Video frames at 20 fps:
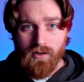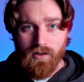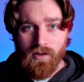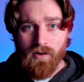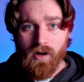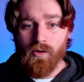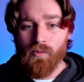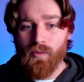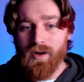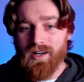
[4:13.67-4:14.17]

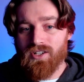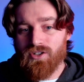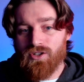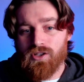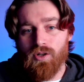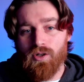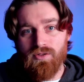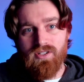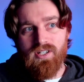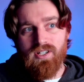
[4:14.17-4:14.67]
Right? When is
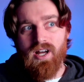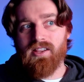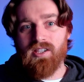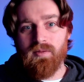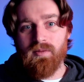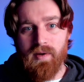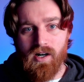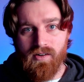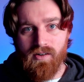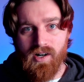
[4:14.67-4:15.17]
Close not the
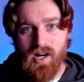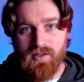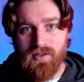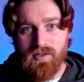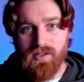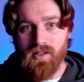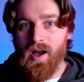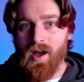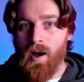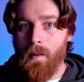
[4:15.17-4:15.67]
better
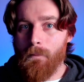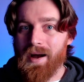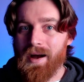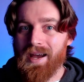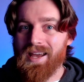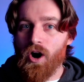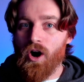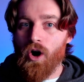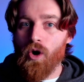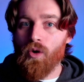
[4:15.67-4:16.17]
option?
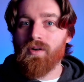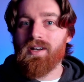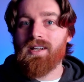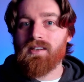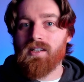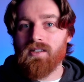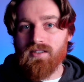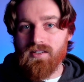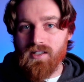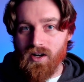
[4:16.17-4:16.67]
By owning
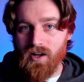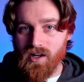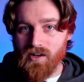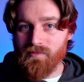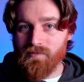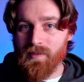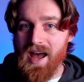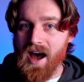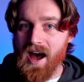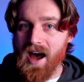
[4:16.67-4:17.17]
this narrative,
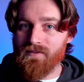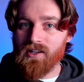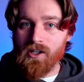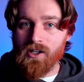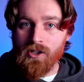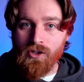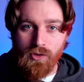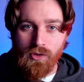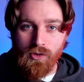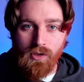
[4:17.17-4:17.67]
by having
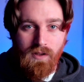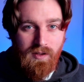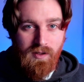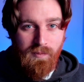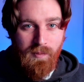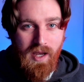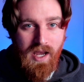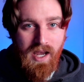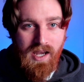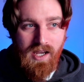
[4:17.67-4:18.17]
control of the
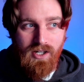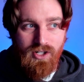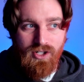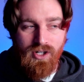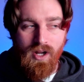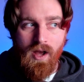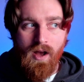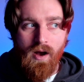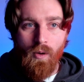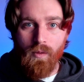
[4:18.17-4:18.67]
page,
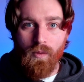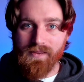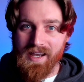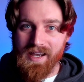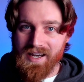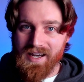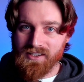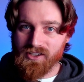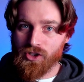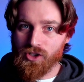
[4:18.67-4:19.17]
well, they
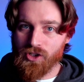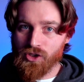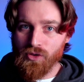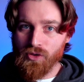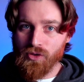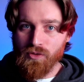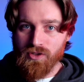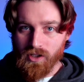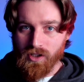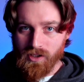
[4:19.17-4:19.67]
get to
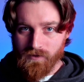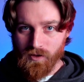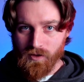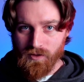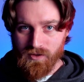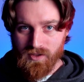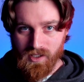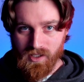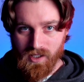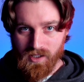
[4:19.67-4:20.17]
choose all of
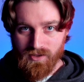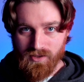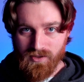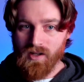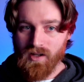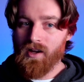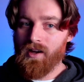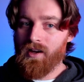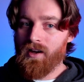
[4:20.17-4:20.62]
those things.